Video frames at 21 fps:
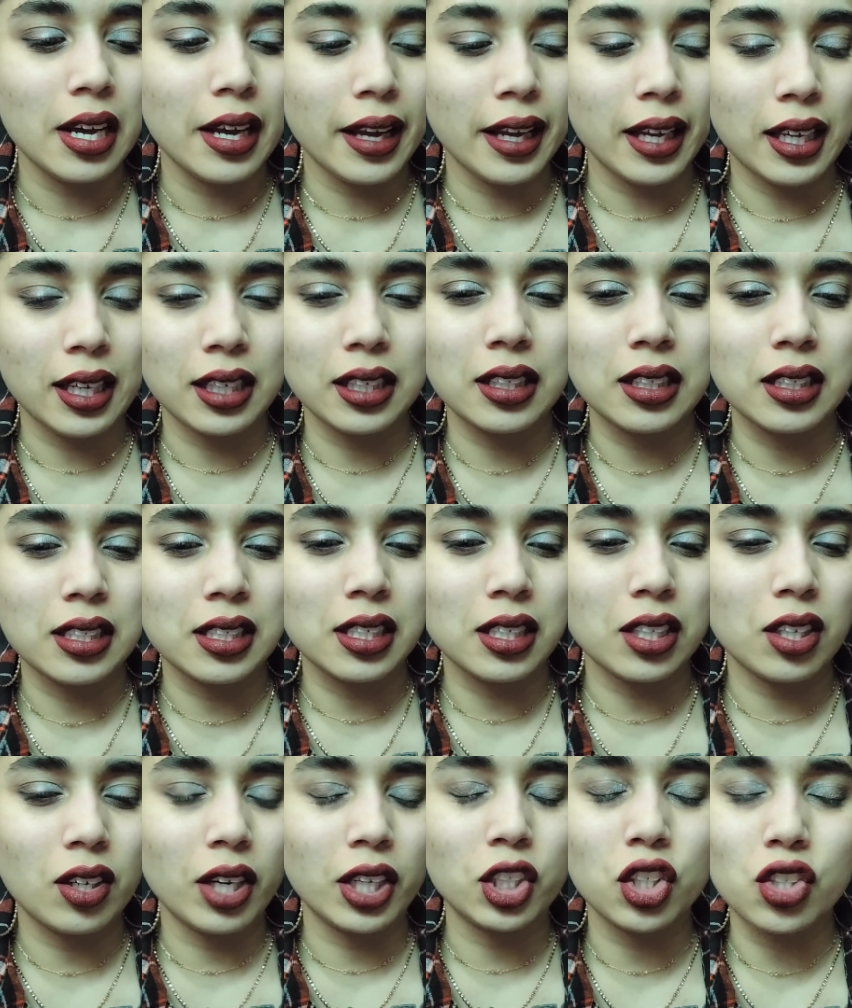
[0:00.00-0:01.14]
And, you
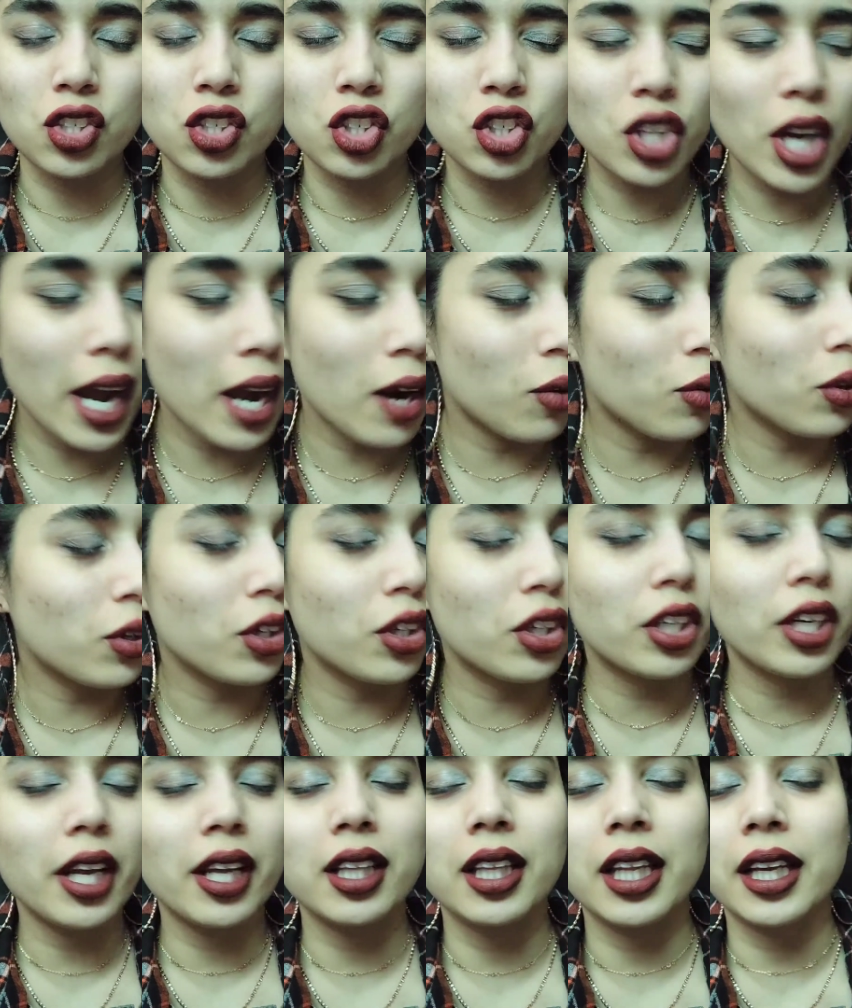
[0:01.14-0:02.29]
know, I just showered
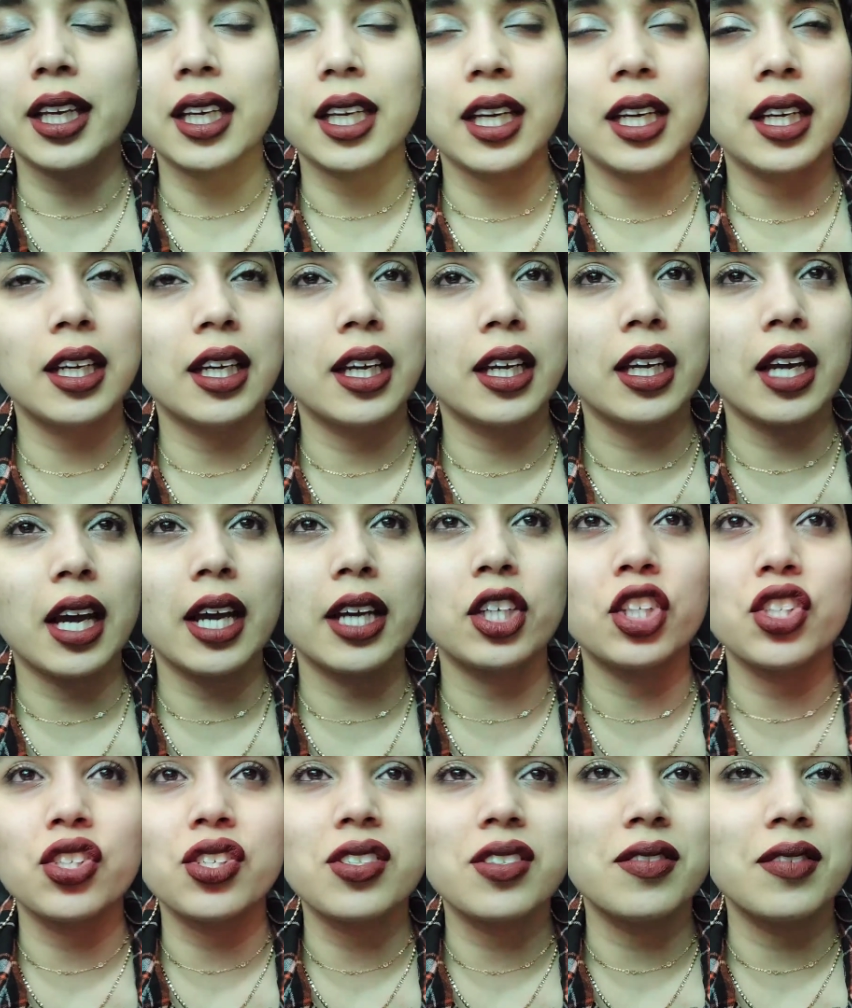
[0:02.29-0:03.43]
and like, I
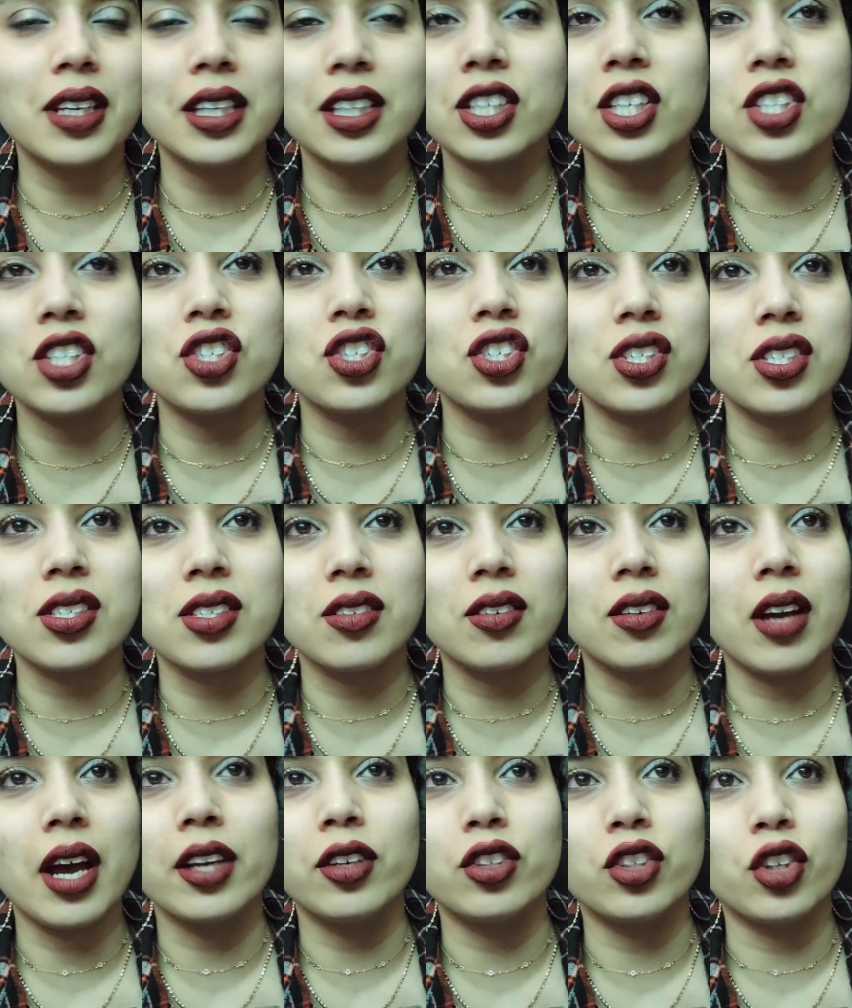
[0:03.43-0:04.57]
just, it, it's just,
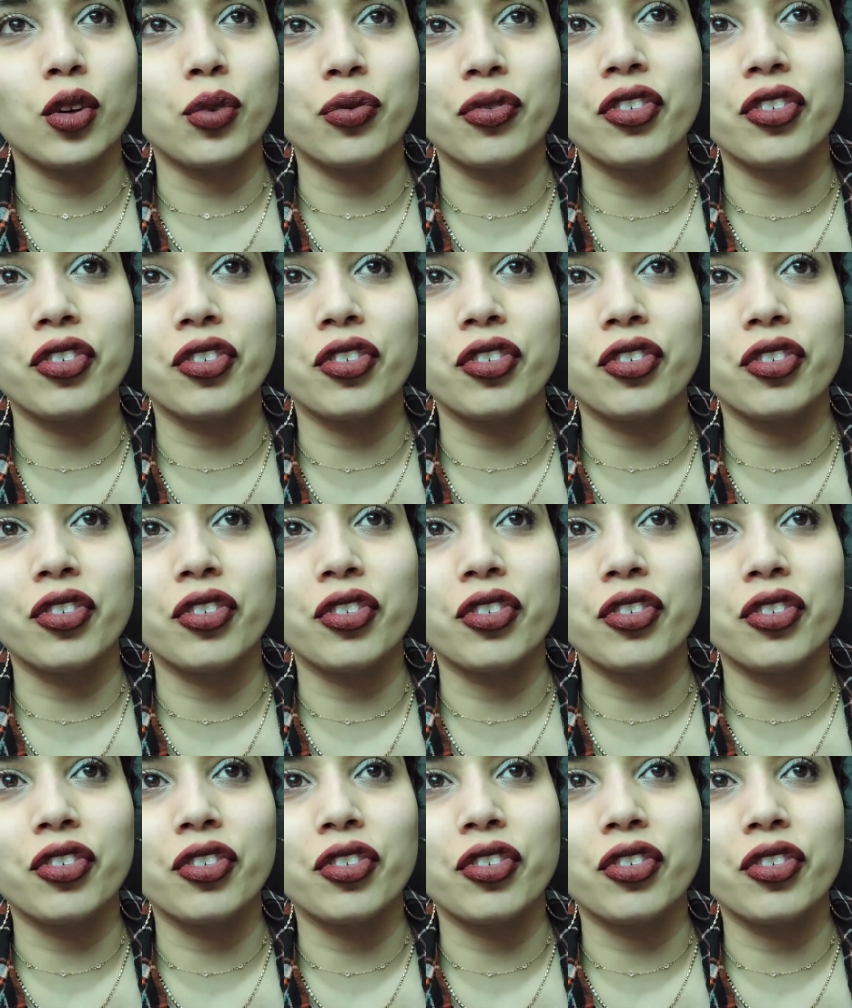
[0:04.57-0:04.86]
I don't